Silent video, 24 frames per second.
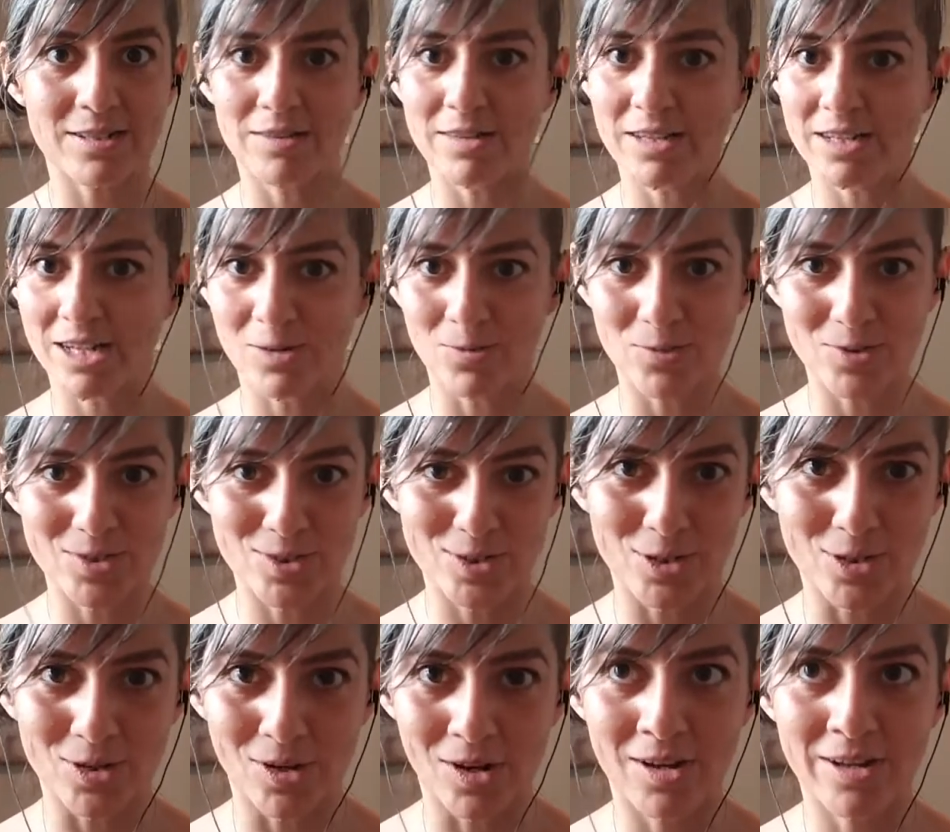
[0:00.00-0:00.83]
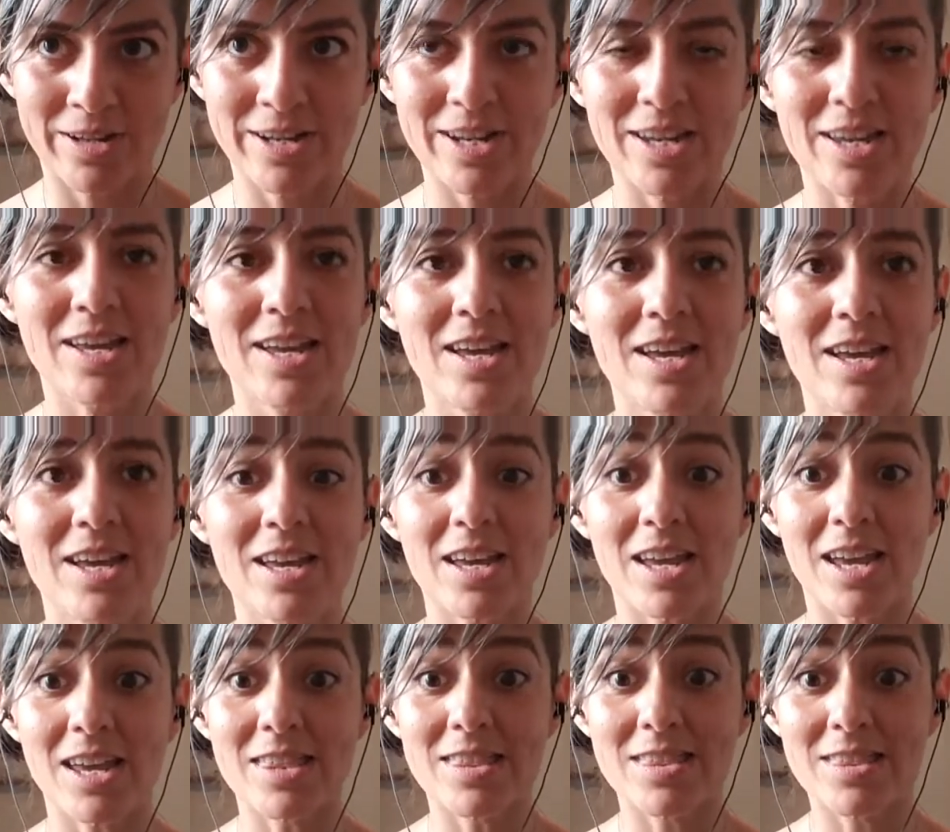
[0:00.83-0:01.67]
like it was gone.
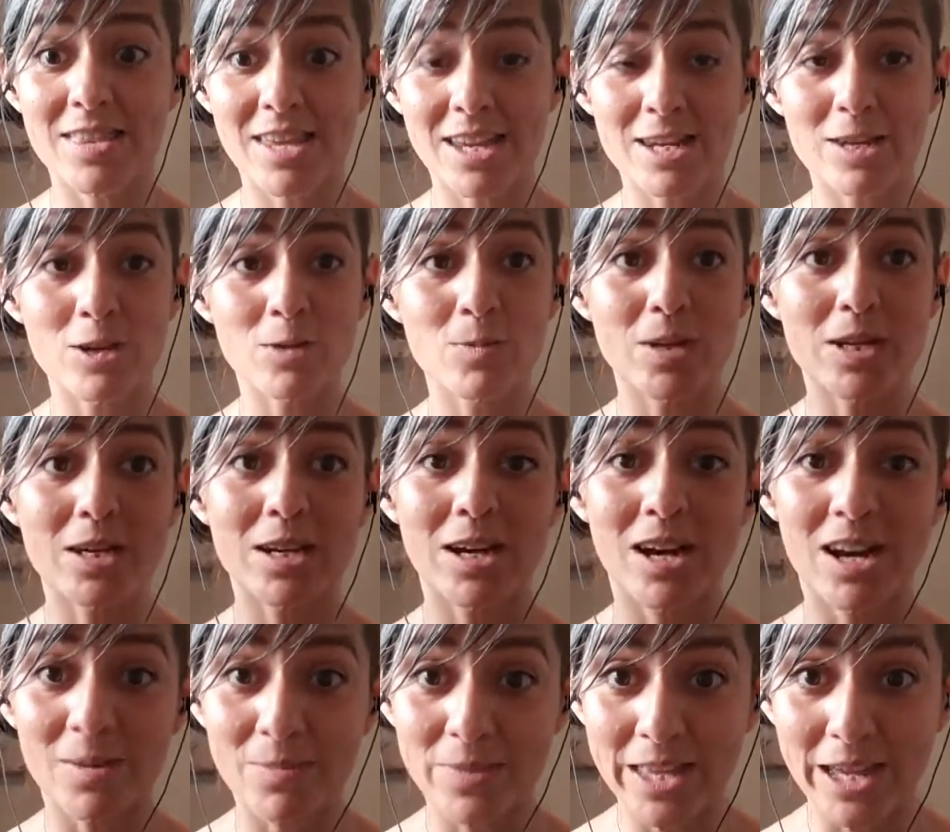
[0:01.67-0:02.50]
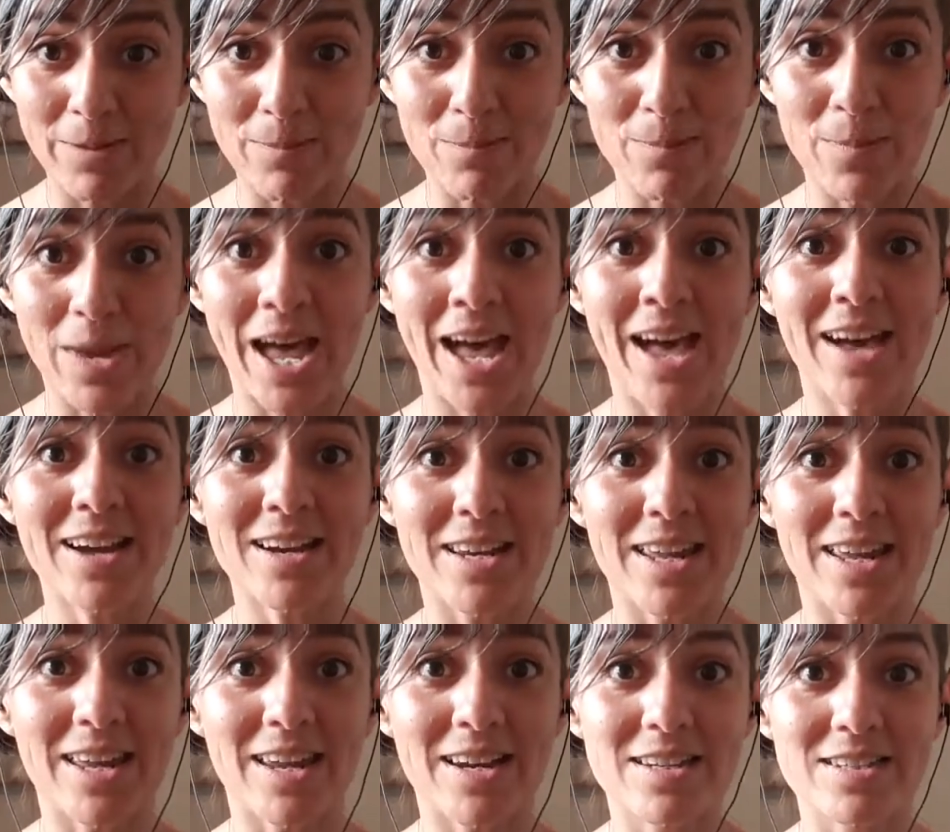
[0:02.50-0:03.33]
And then you become that
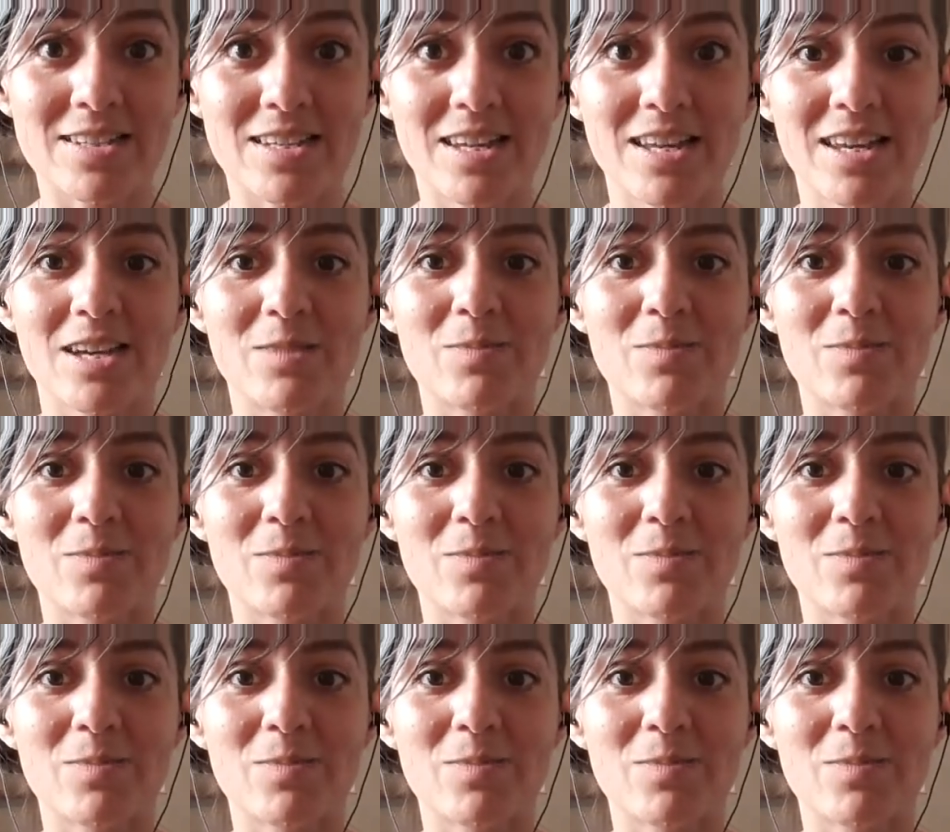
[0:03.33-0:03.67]
magnet